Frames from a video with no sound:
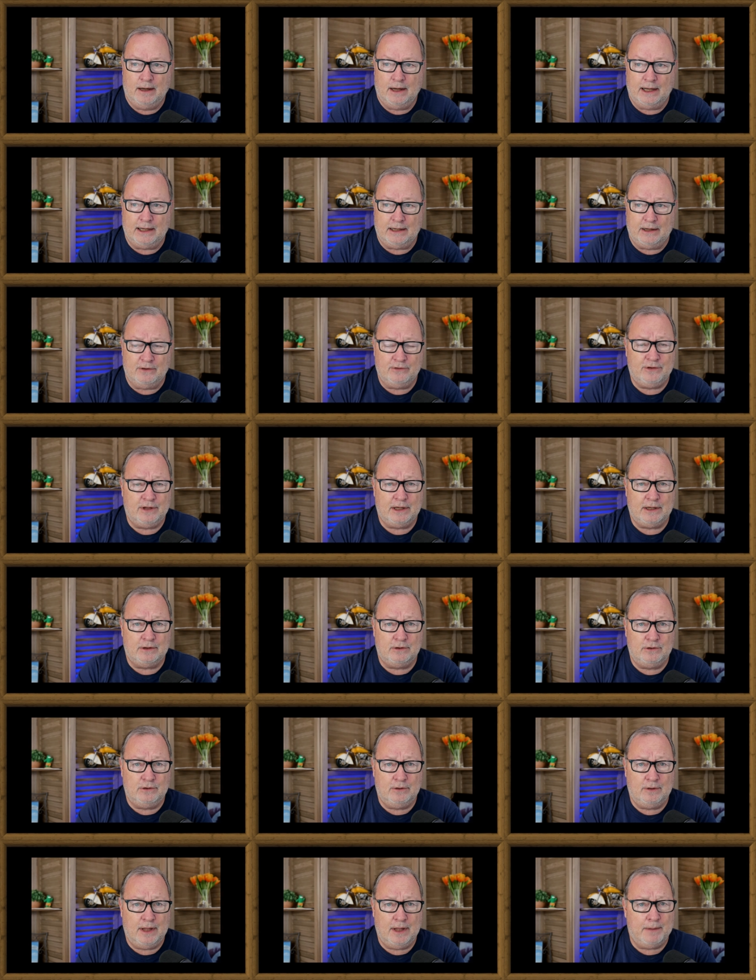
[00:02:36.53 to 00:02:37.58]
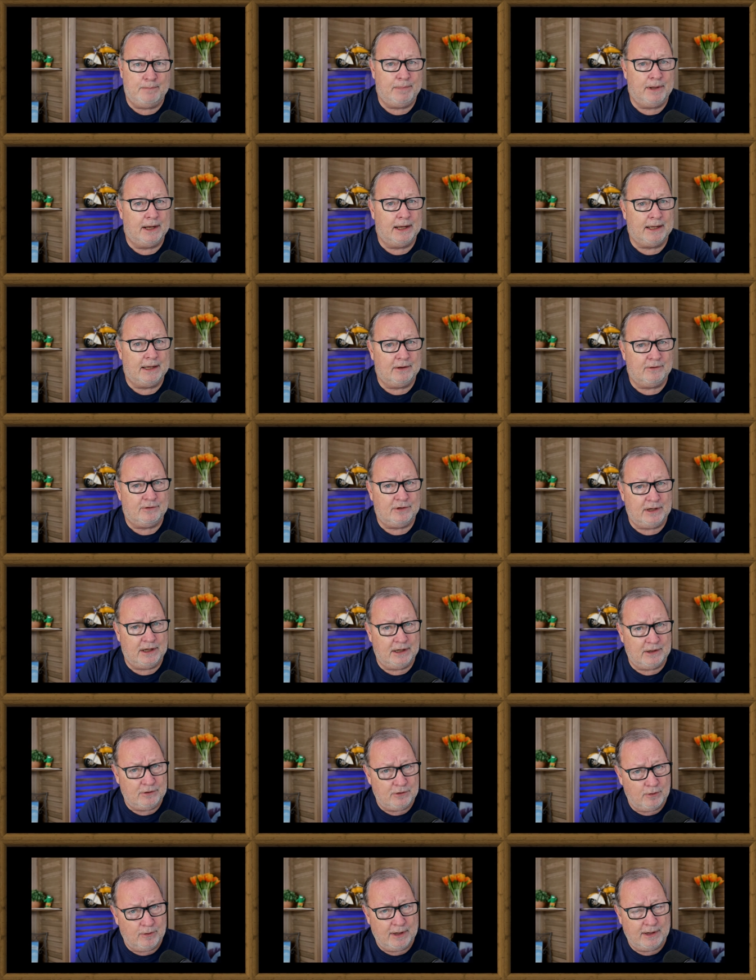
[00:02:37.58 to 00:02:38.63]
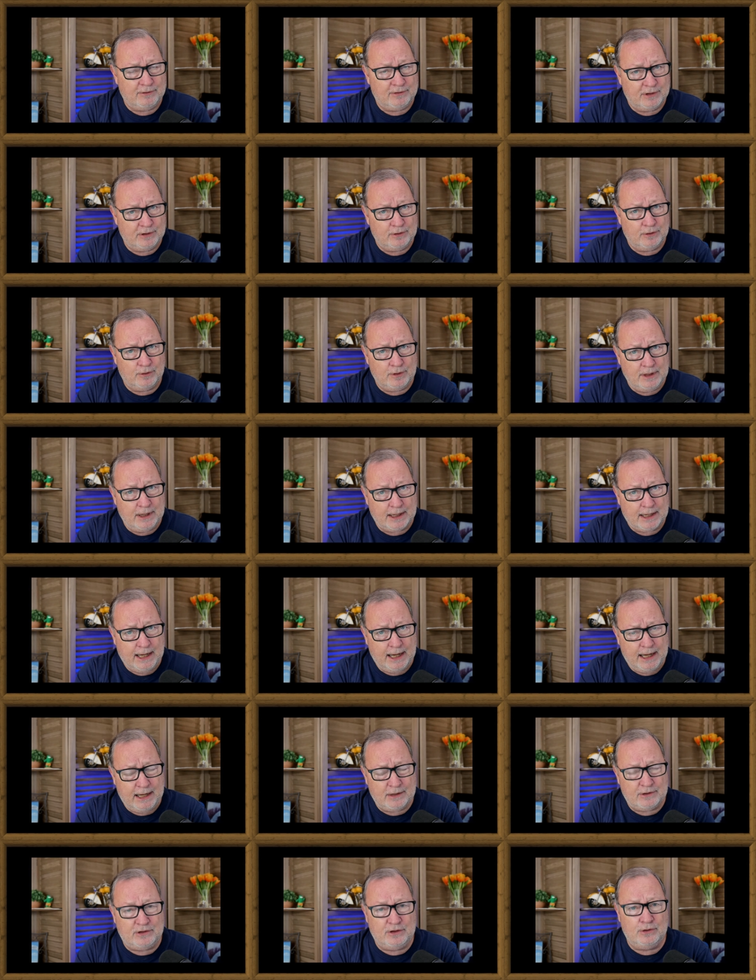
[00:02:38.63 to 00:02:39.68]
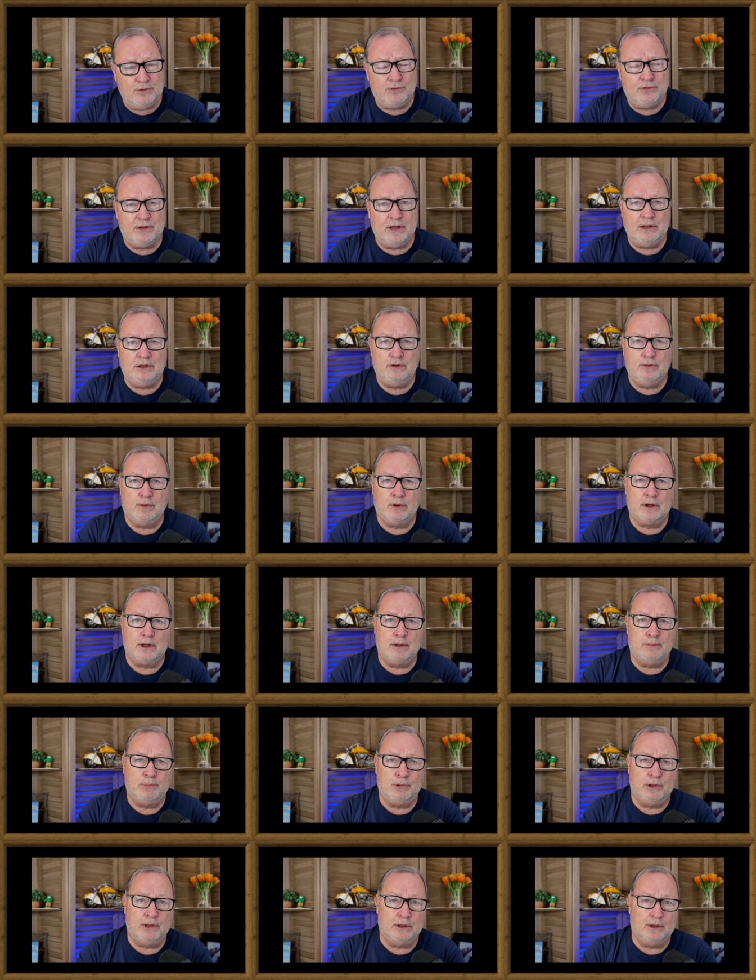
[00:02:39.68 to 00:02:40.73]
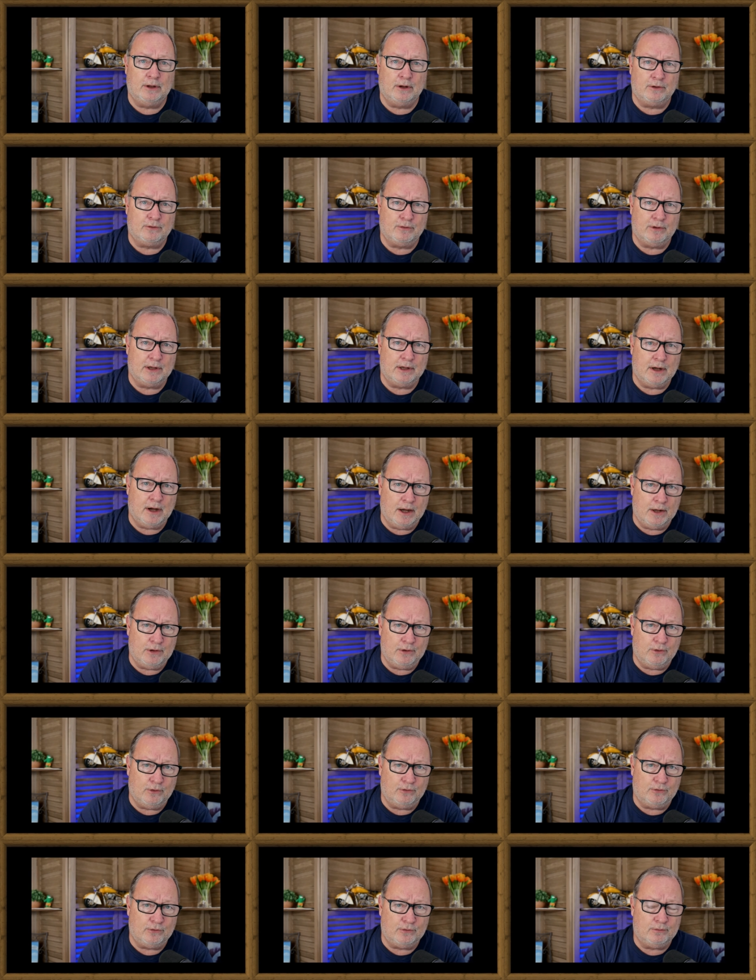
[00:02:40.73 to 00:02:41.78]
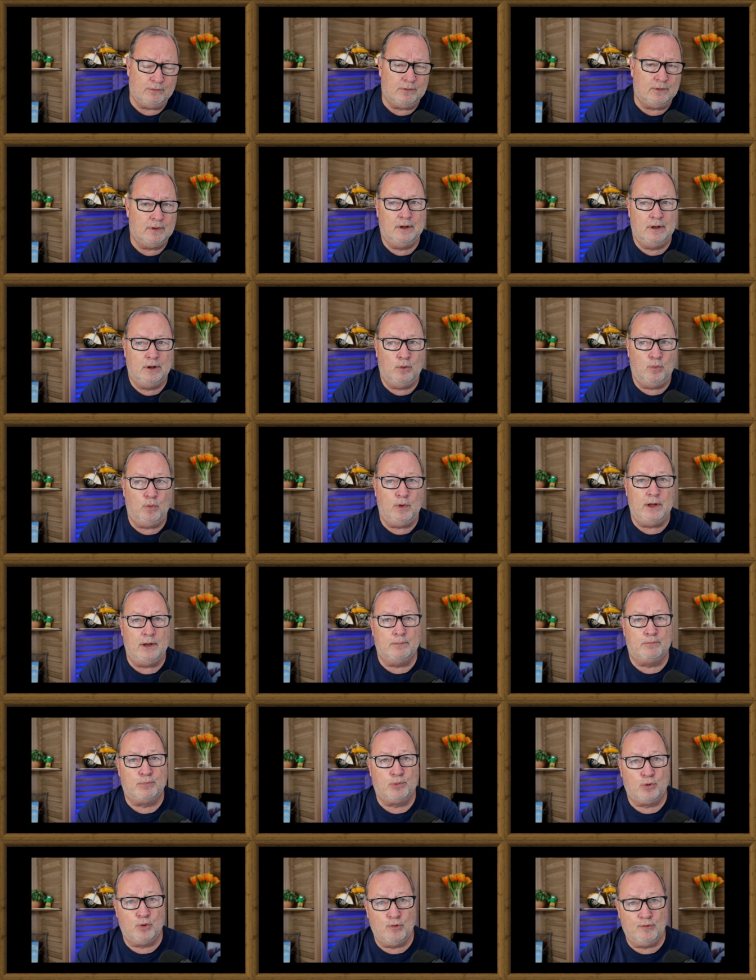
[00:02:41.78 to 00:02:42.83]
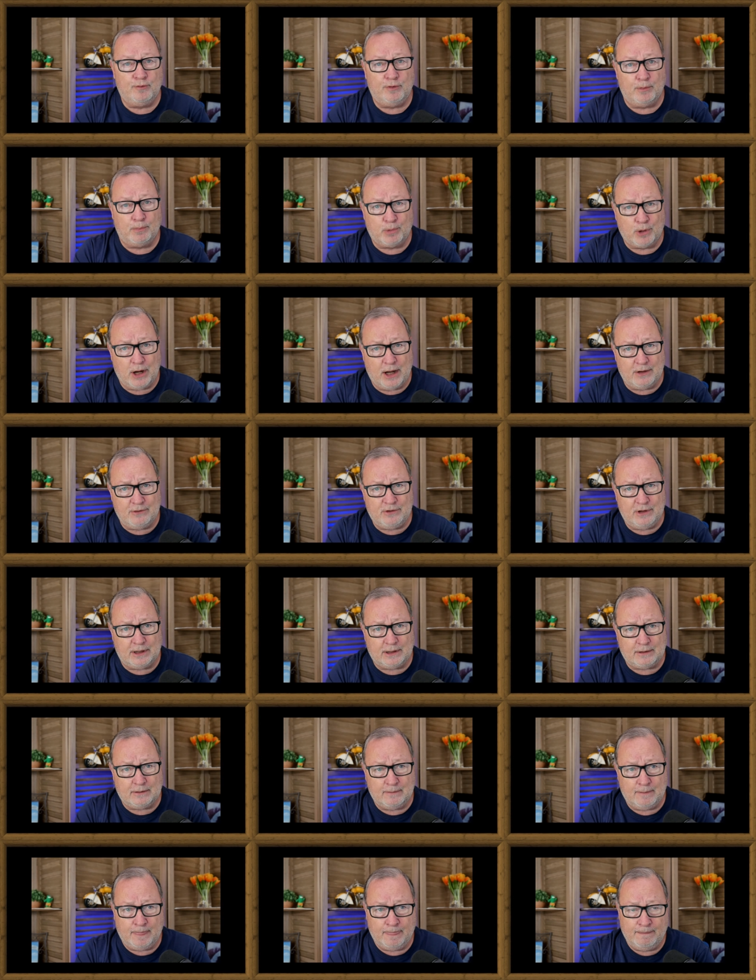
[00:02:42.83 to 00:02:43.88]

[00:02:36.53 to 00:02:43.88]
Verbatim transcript: I guess they can do that, but I guess the HOA said, no, you can't. You said you were going to put in luxury condos. We approved the project.